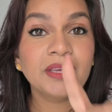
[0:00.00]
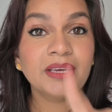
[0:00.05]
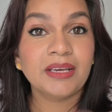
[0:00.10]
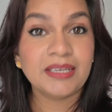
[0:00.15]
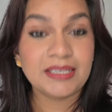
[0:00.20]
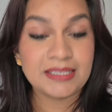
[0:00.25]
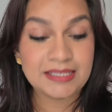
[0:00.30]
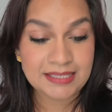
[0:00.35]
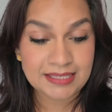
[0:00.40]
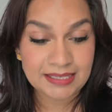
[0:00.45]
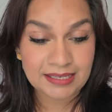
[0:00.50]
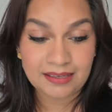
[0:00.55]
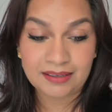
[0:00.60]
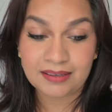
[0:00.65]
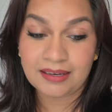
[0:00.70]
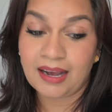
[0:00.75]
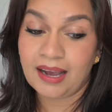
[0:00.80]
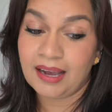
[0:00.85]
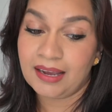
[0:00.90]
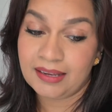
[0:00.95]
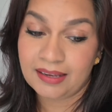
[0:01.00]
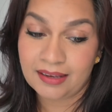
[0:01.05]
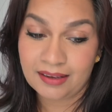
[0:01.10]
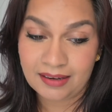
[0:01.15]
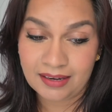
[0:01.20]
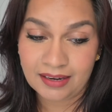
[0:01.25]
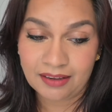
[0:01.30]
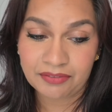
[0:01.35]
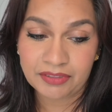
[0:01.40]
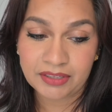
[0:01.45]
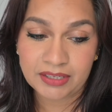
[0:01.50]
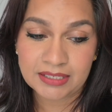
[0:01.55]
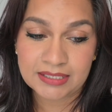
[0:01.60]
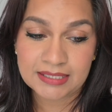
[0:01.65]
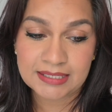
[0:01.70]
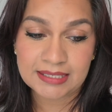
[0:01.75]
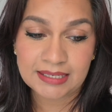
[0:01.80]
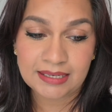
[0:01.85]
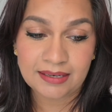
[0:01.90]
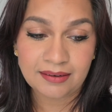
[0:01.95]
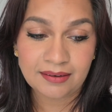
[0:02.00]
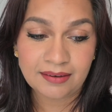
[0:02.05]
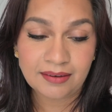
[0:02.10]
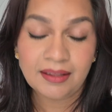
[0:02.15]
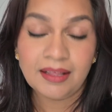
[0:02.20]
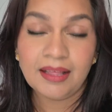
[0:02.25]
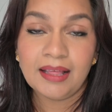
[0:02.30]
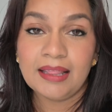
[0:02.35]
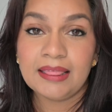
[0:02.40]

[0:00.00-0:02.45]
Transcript: concealer. I love the concealer.